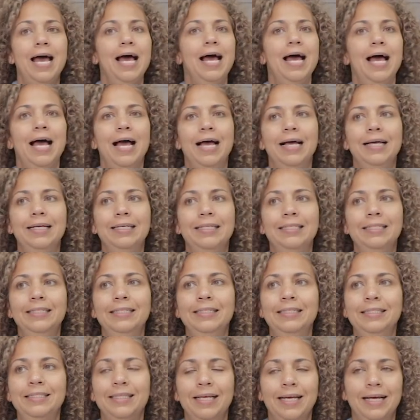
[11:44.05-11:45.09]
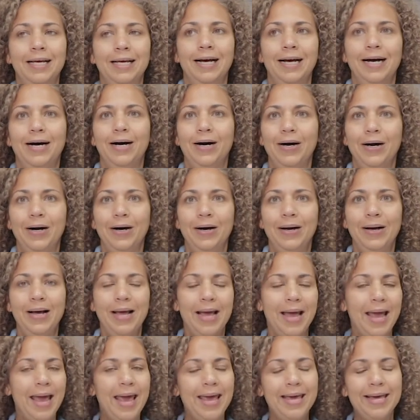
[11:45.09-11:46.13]
and
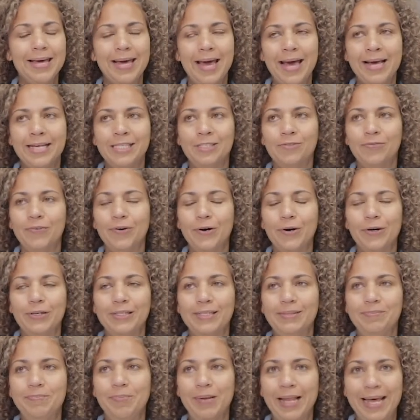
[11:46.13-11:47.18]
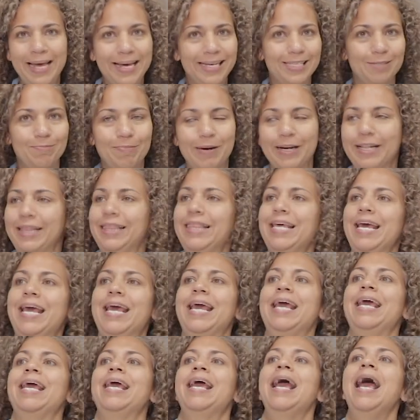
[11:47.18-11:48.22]
8 cakes for Blake's
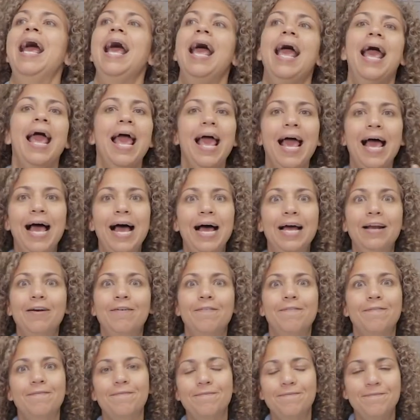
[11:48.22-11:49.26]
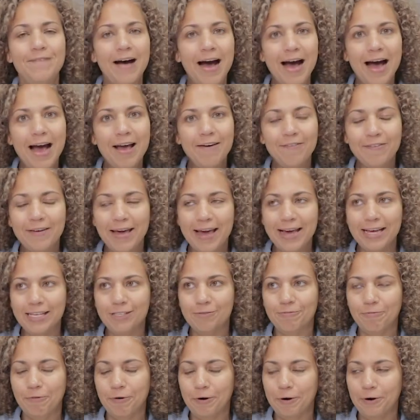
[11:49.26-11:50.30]
birthday, and 5
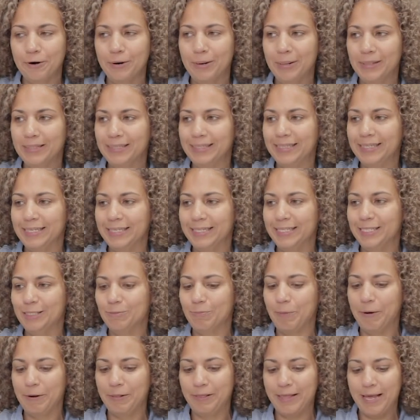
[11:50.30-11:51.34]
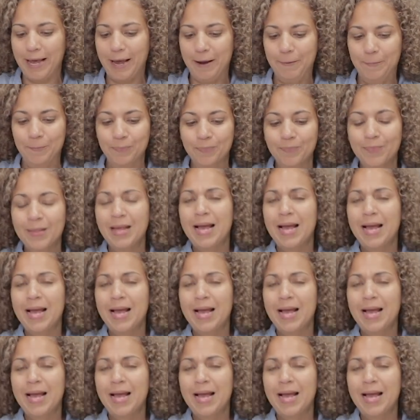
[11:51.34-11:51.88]
cakes for Dylan's birthday.